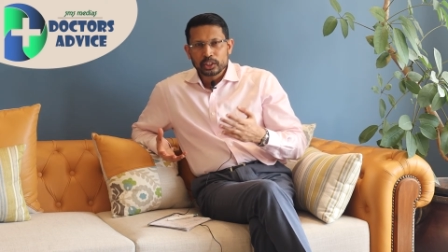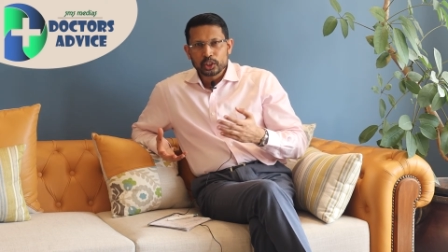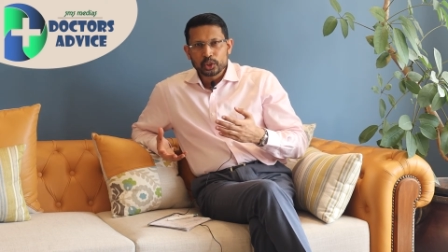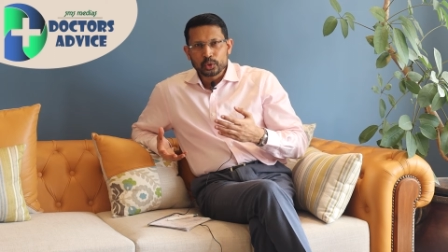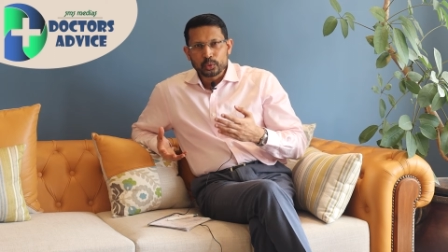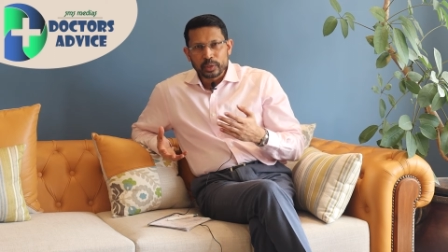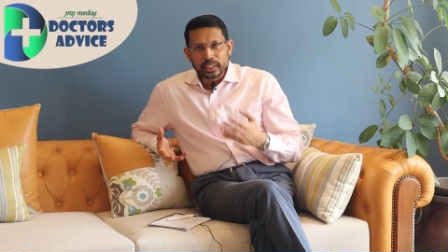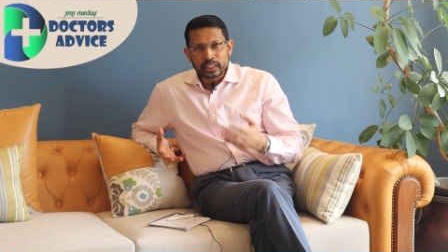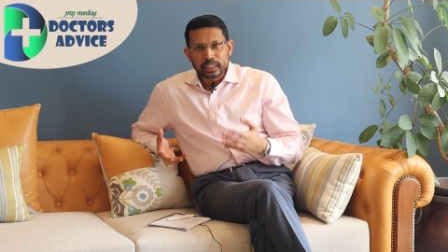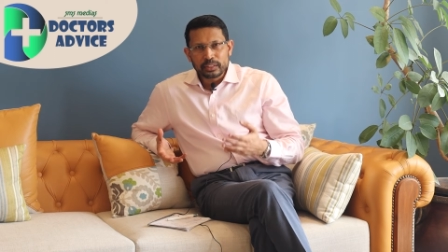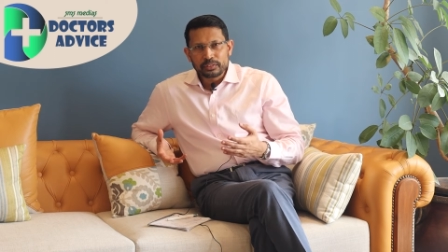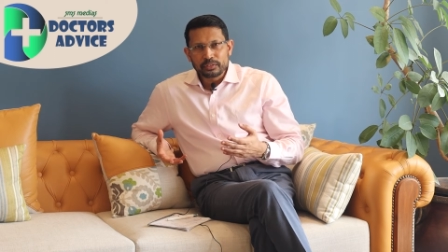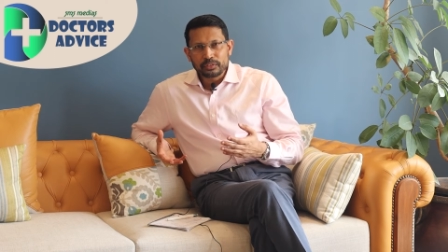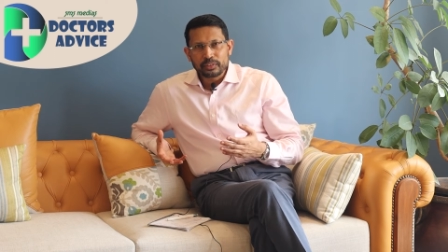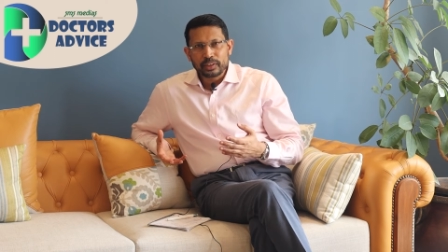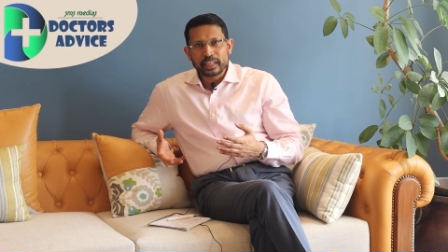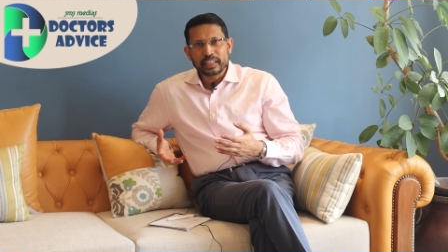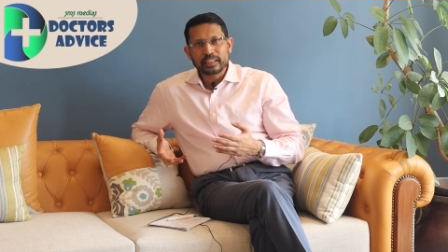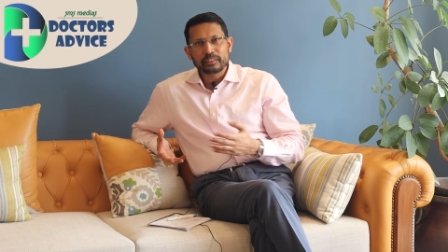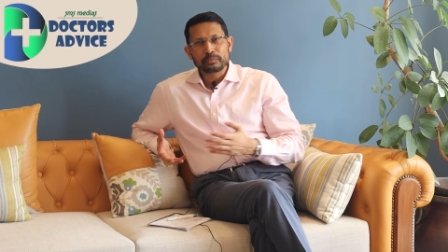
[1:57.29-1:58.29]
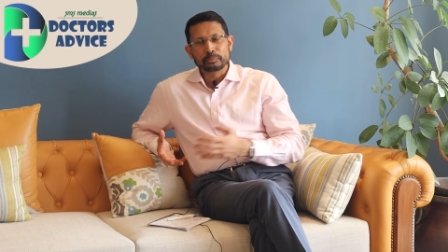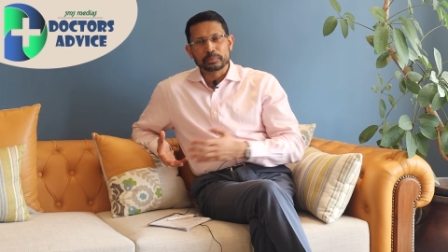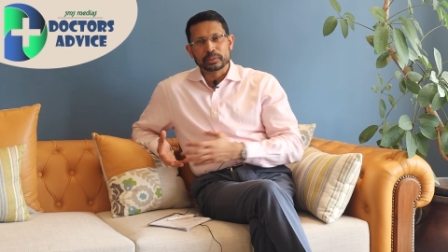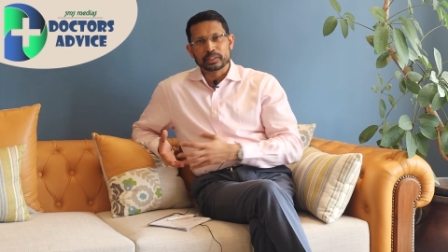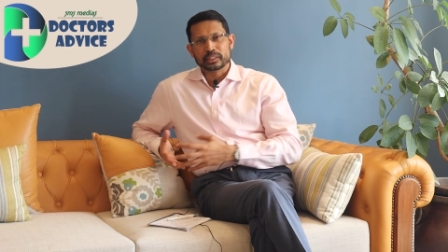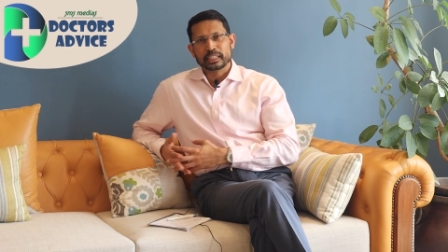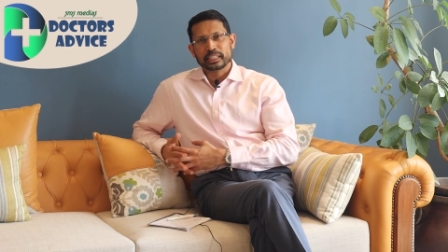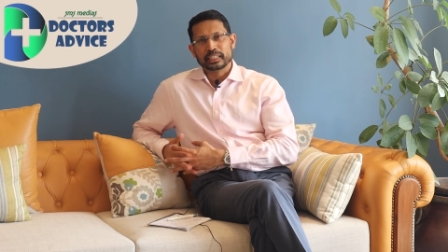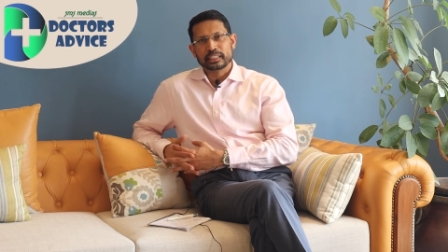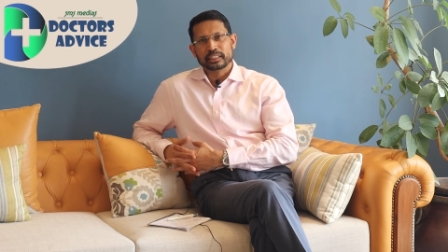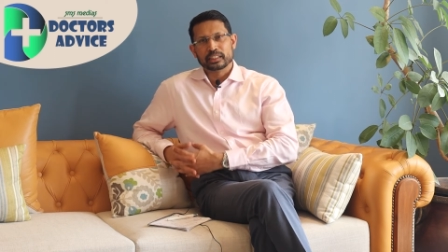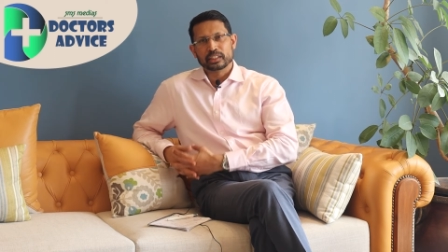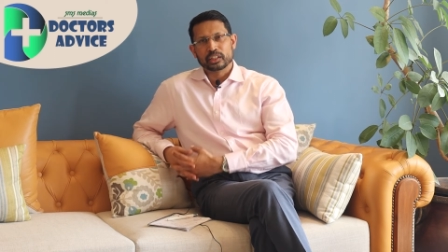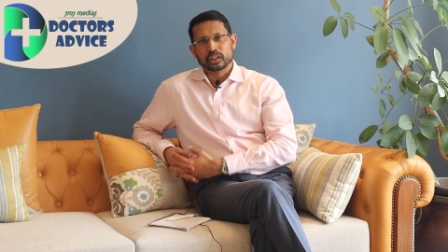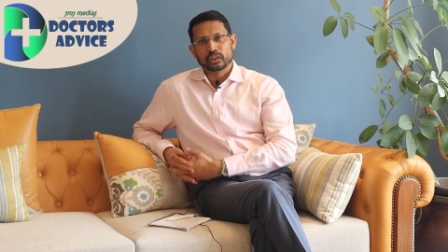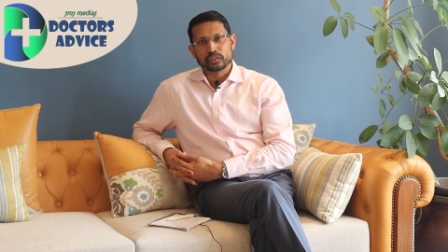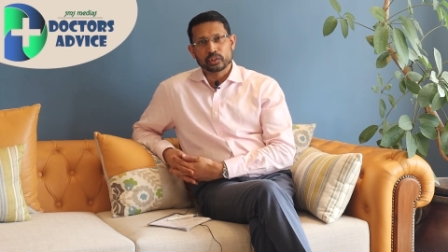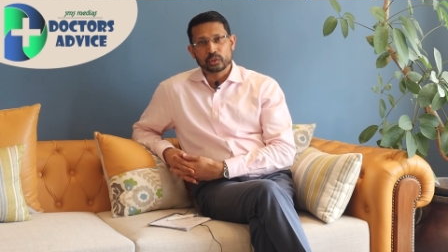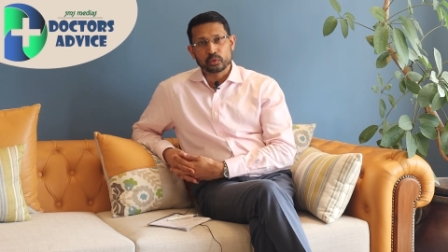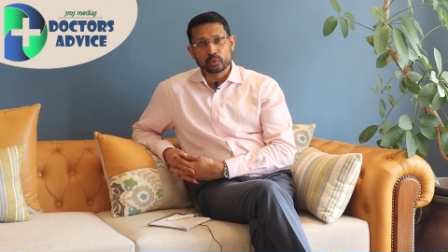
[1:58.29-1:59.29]
25%
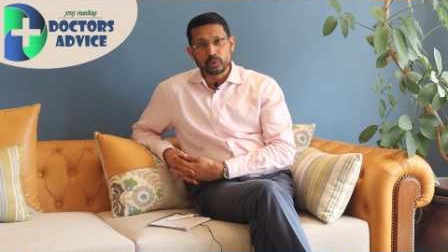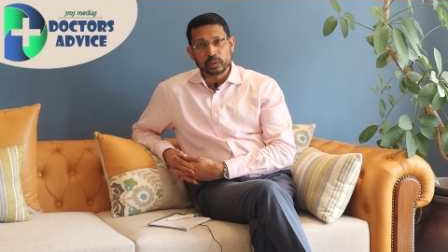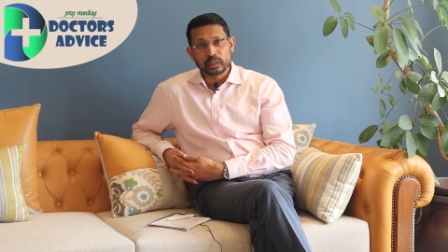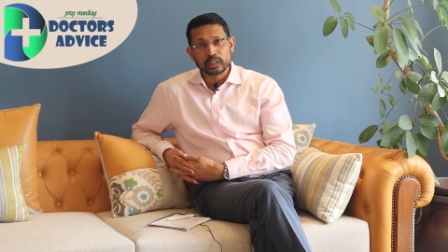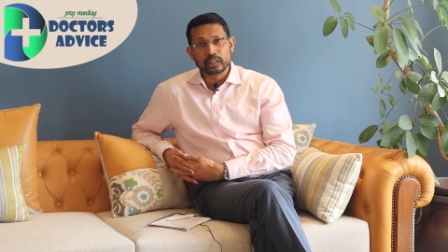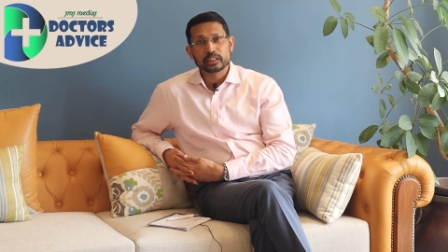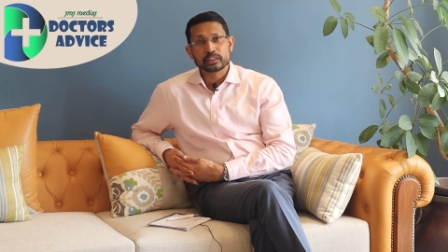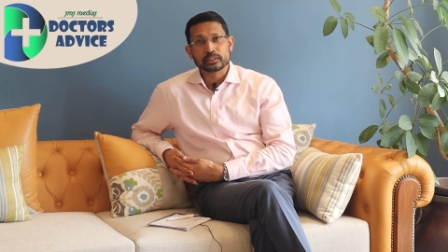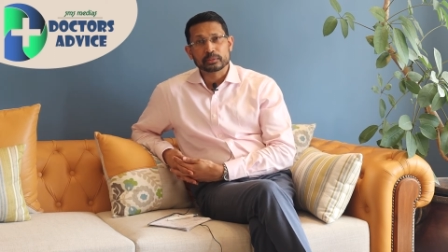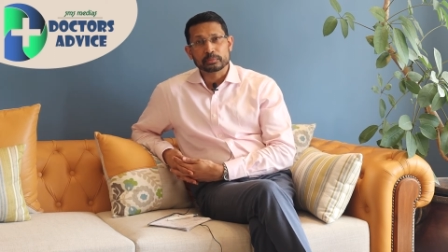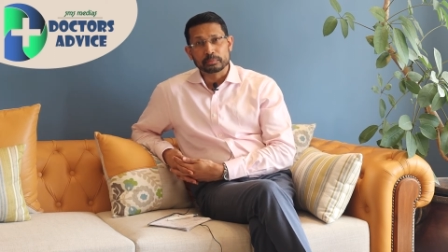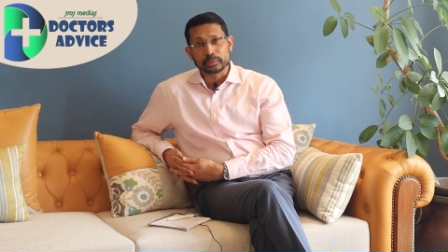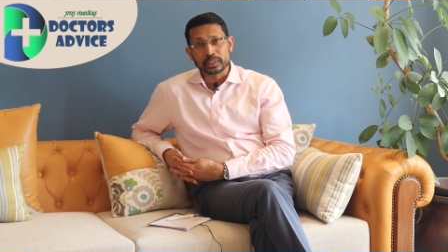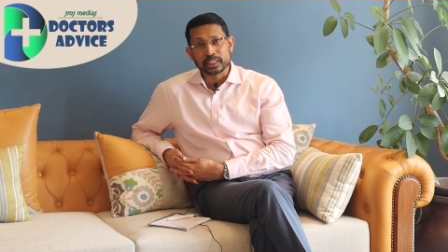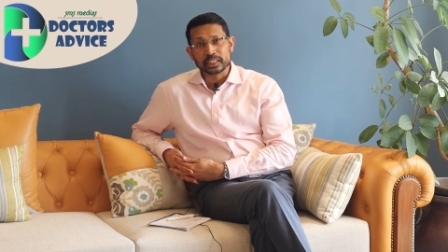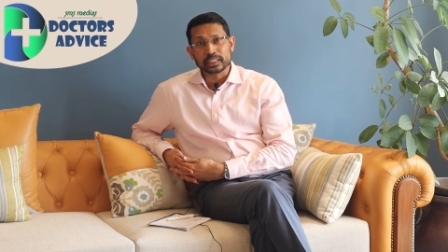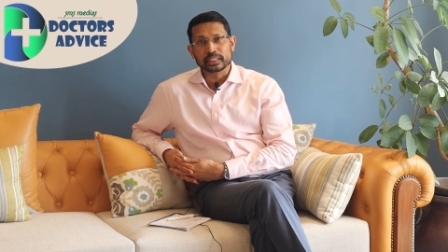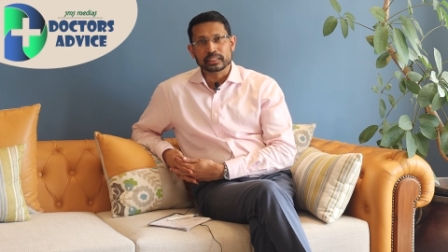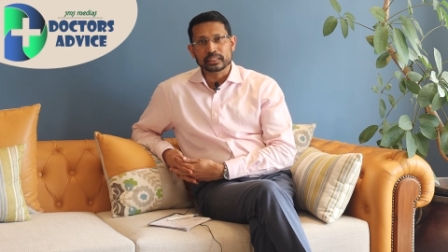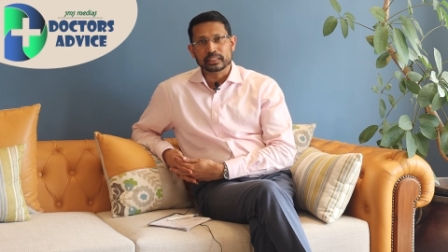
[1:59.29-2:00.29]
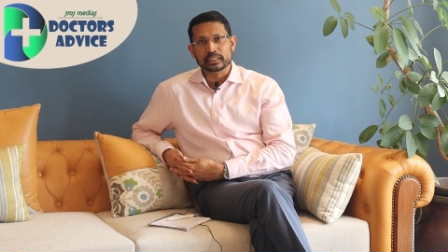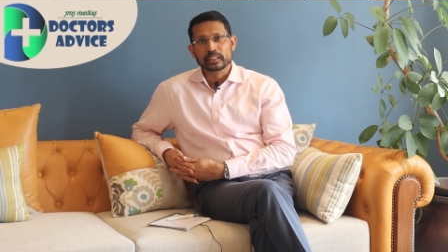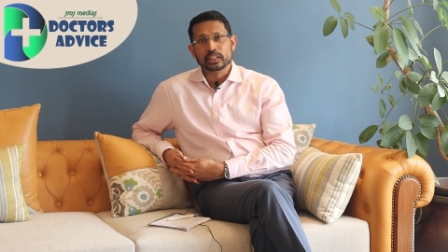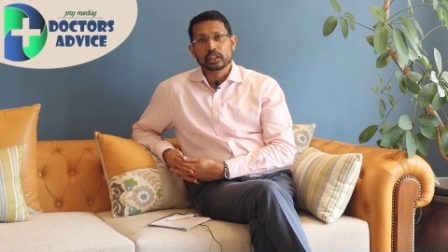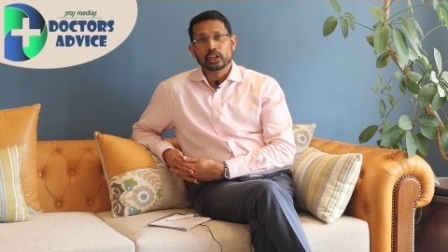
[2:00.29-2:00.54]
of the world's burden